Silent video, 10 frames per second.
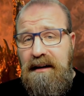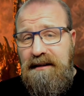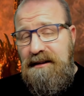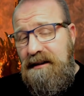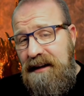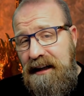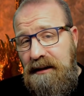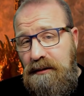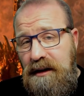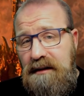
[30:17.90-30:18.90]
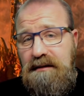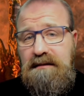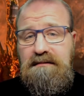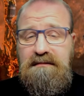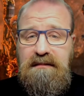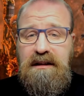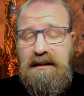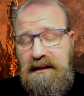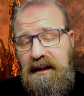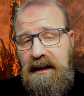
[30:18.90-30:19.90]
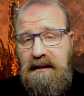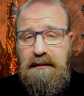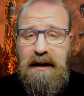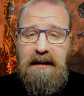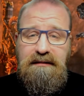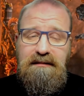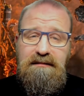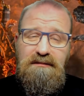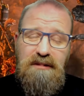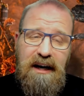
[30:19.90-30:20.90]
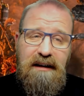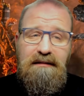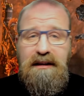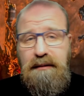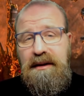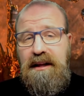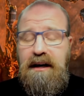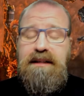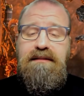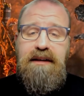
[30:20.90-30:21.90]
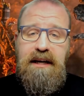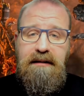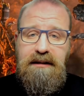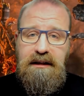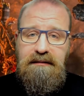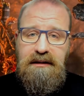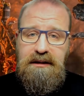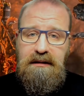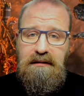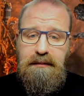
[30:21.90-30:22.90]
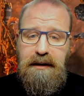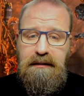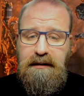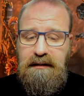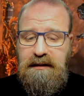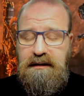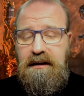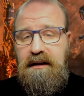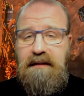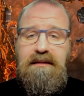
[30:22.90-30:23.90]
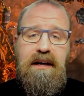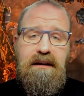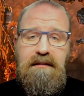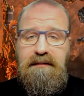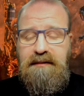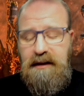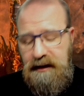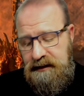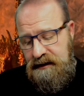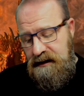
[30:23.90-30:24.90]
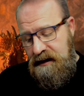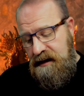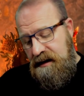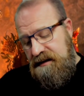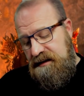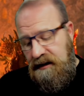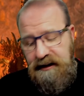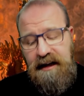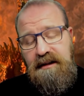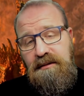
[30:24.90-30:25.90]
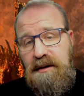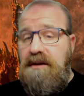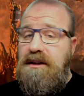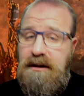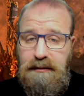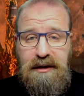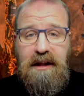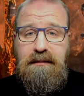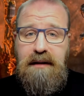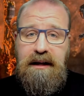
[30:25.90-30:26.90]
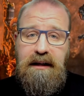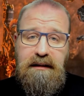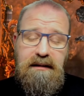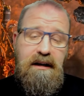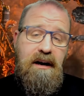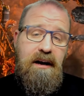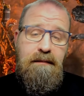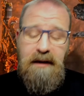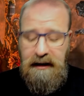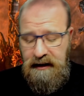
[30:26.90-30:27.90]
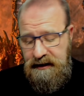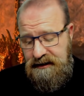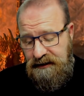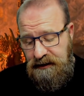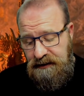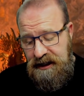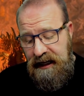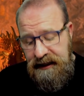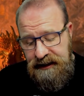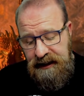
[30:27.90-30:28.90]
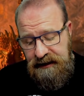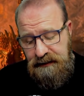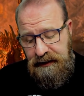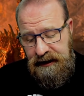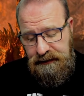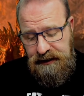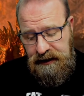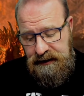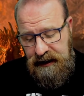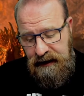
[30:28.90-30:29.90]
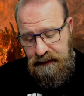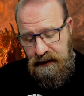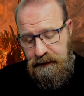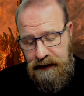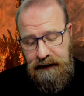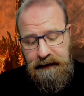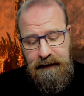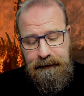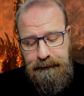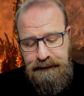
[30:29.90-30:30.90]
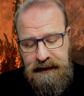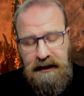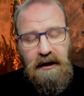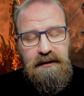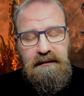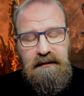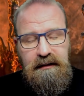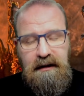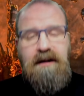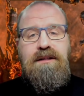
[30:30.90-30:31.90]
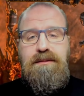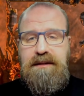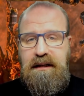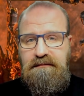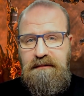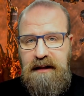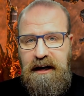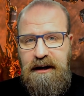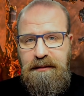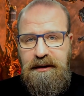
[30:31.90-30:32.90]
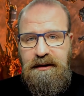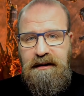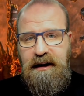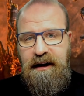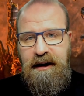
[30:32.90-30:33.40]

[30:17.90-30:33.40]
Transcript: It's not the end of the world, because it's the end of the battle round, and it'd be nice if it carries over into your opponent's turn if they're going first. It's not the end of the world, you can bring them back next time. It's not too challenging to bring them to the table, but they're not 100% reliable.